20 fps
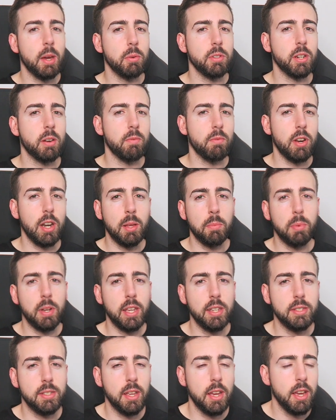which I'm really
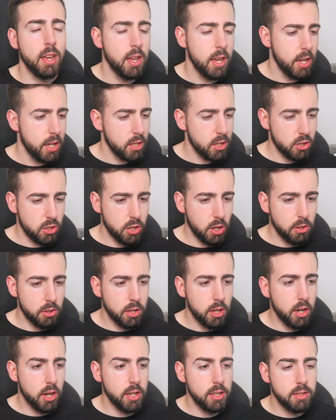pleased to show you
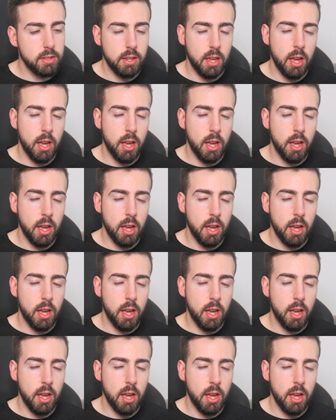guys.